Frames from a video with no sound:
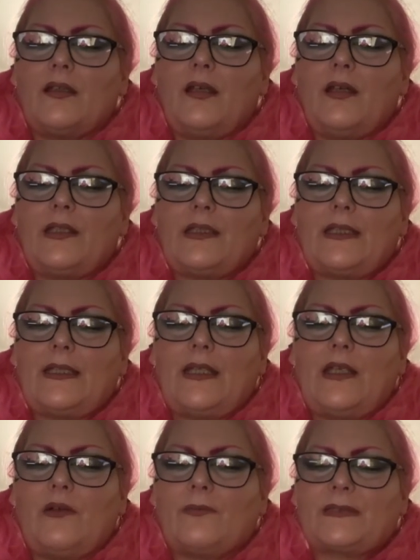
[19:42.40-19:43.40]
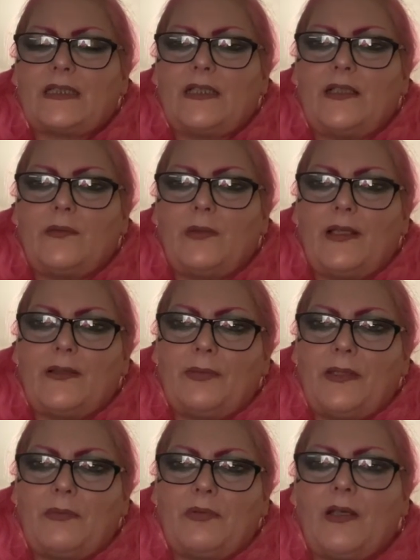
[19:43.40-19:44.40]
it helps in any way that
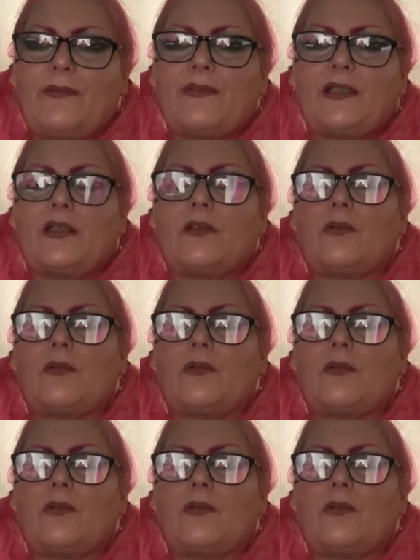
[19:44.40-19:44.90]
people have any